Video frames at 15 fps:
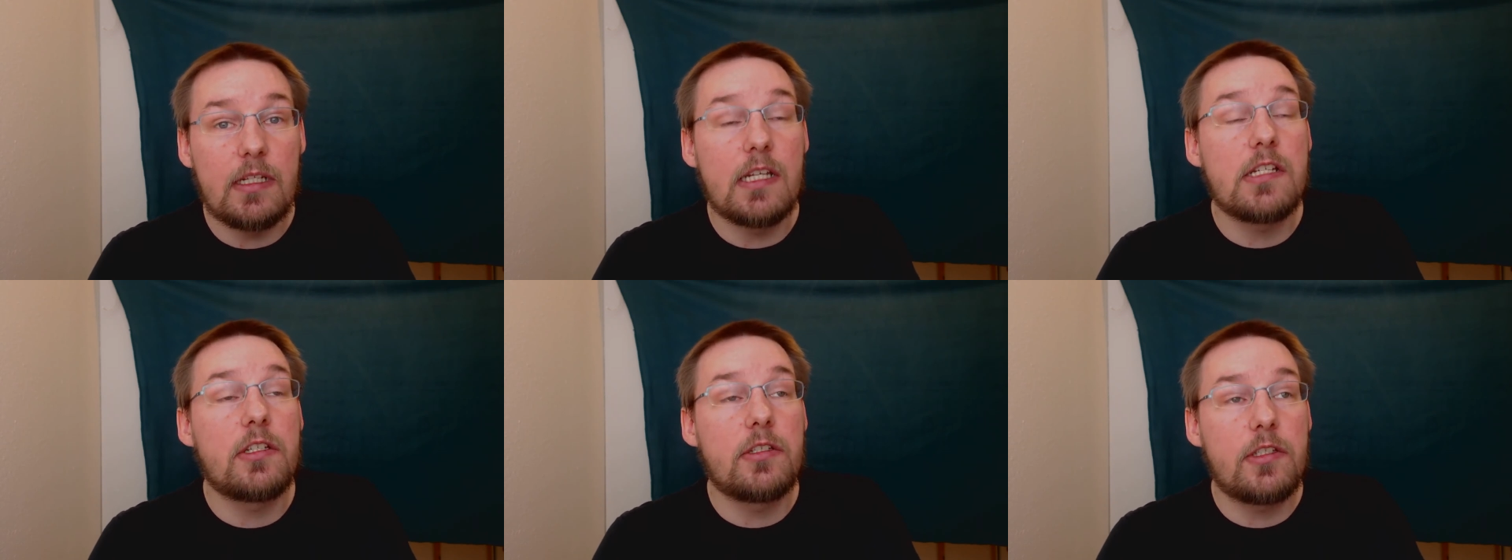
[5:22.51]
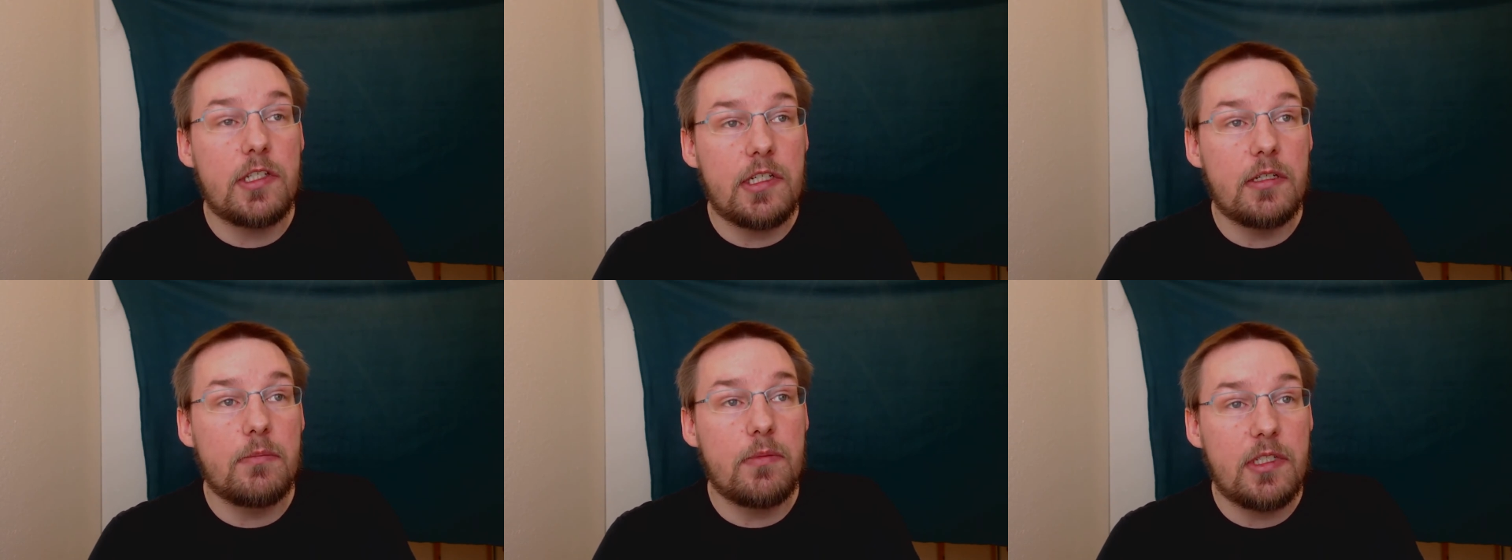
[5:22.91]
And that's
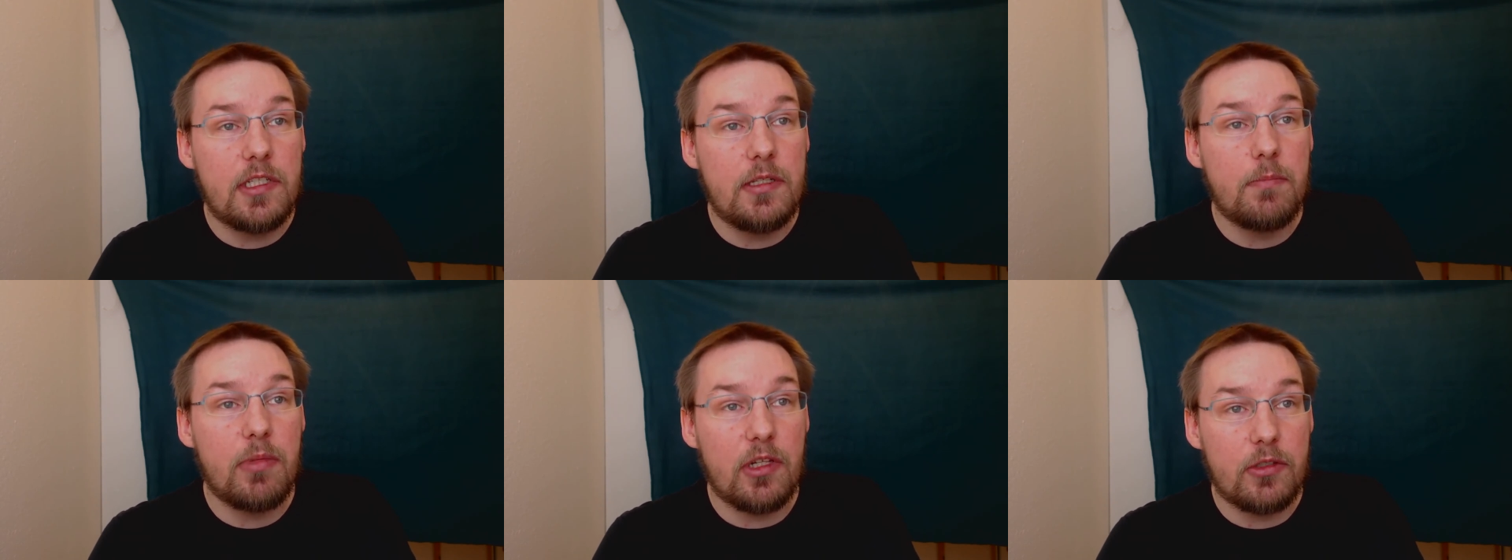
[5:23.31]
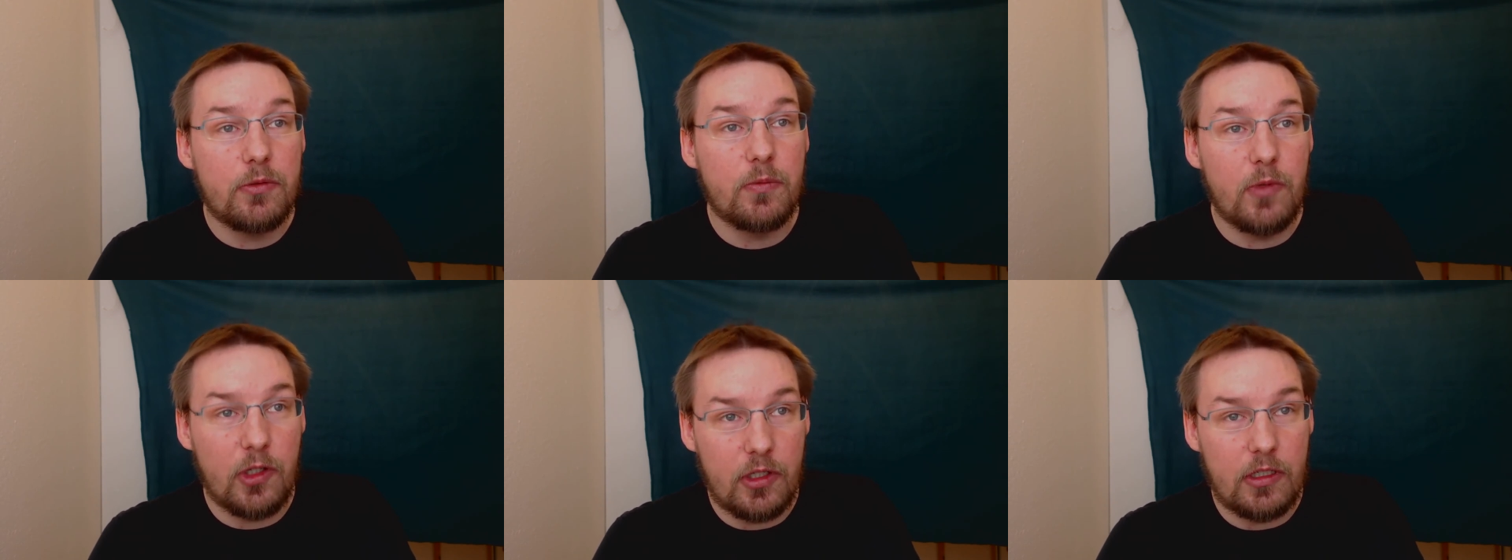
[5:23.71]
GMT
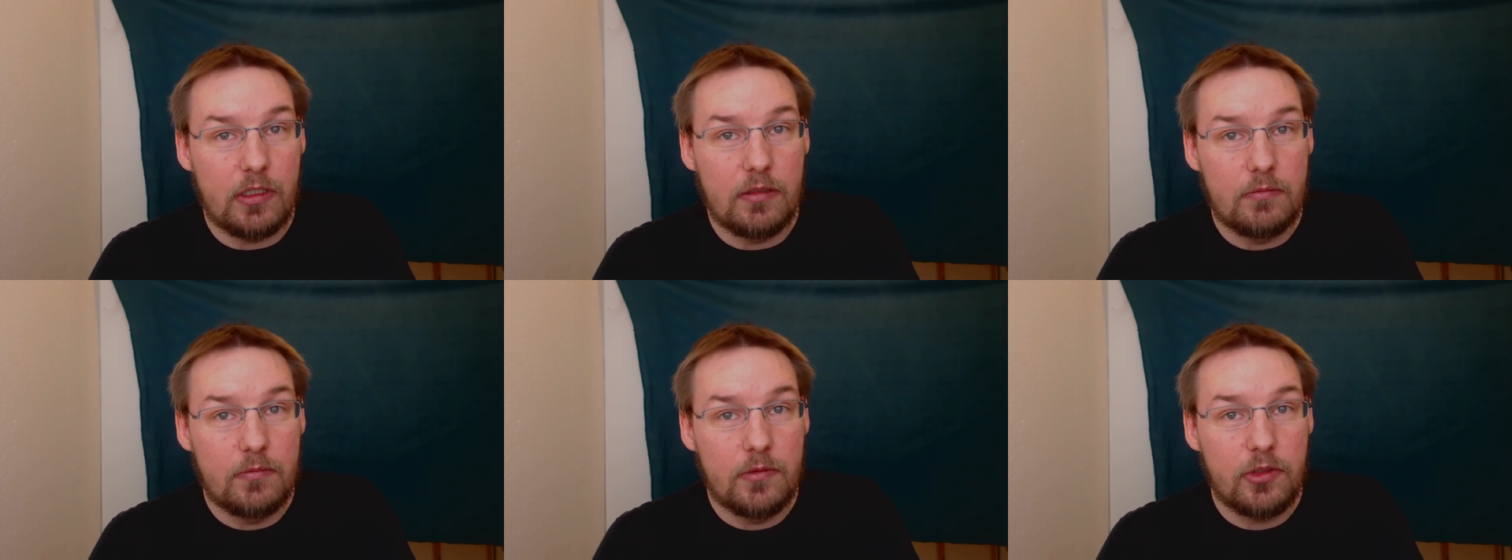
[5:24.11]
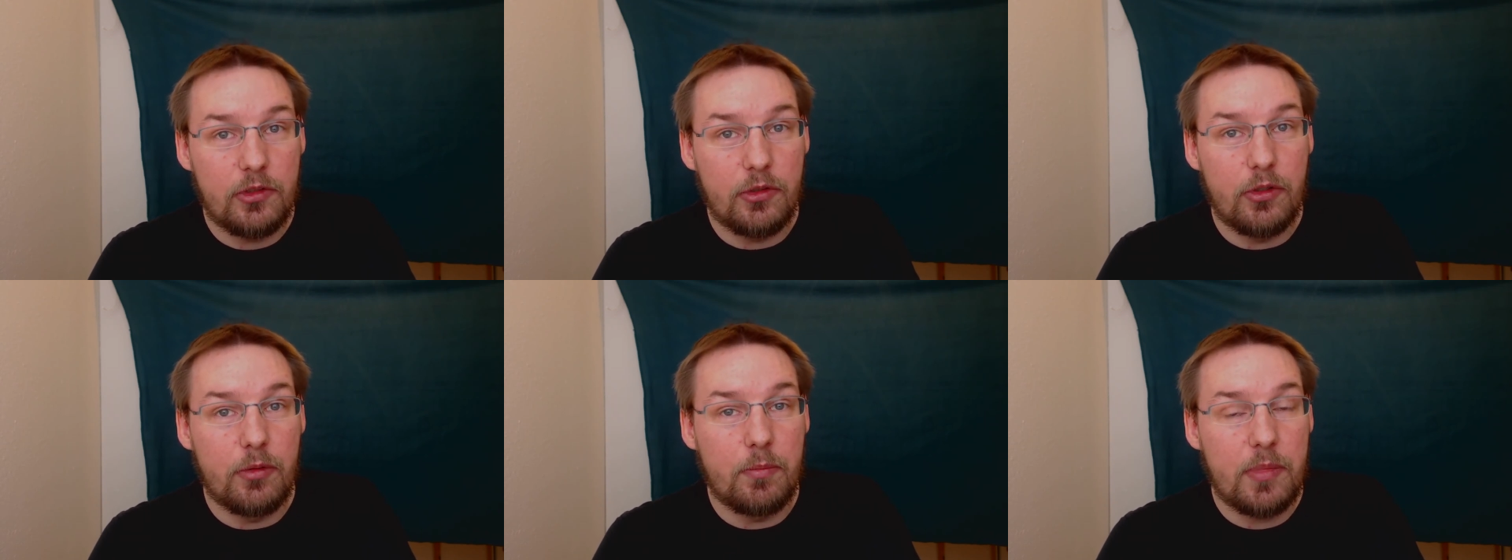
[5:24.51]
plus 1
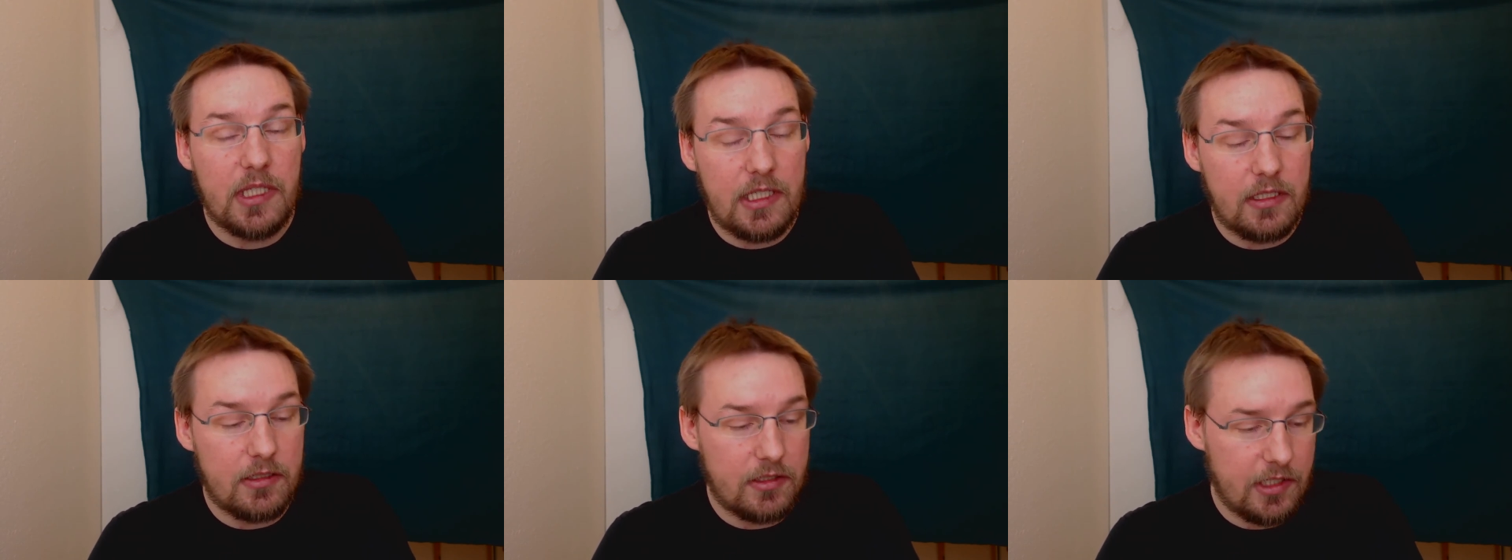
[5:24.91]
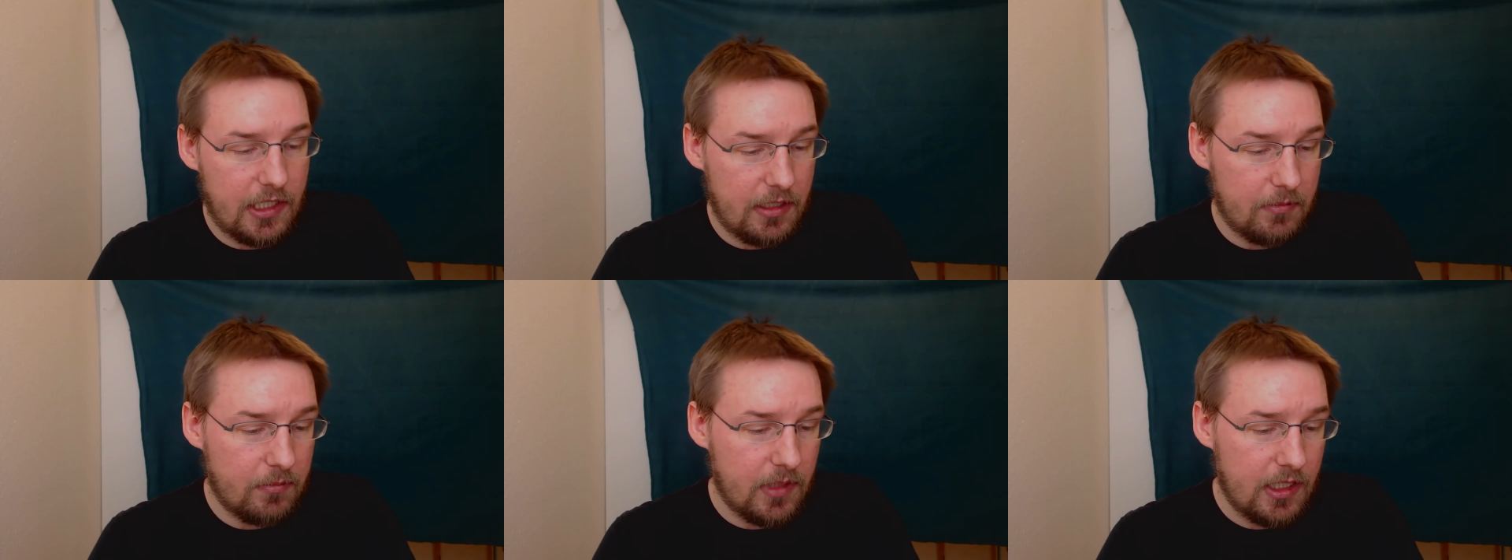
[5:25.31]
European
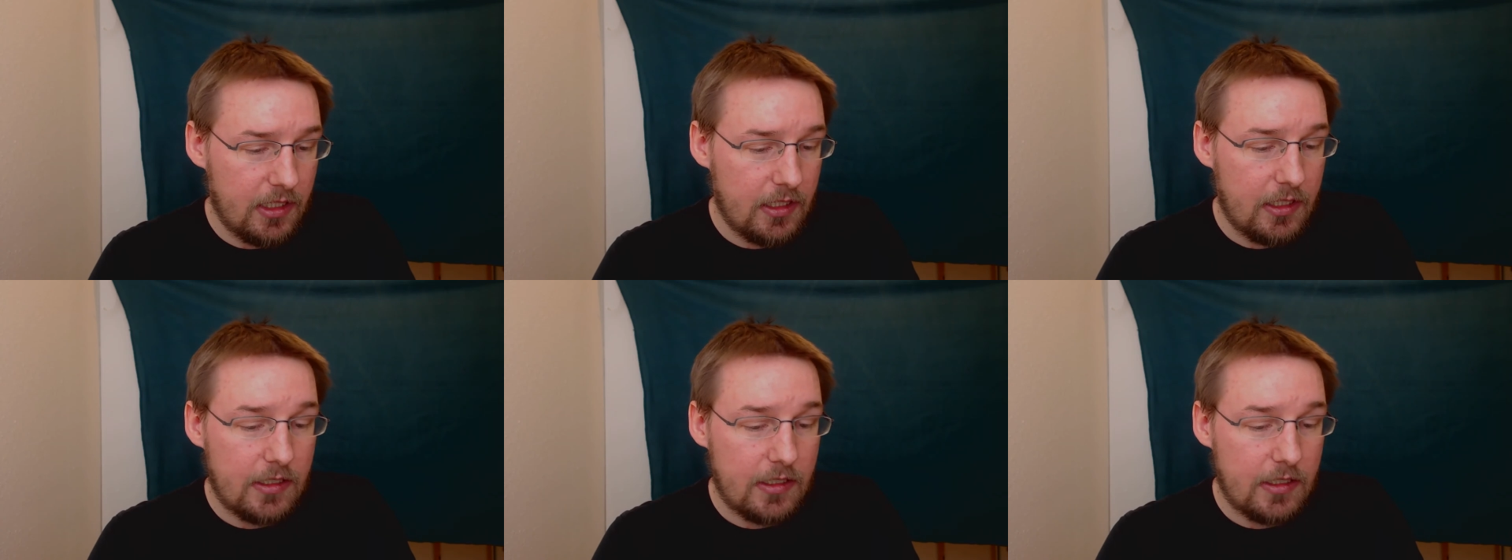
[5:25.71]
time.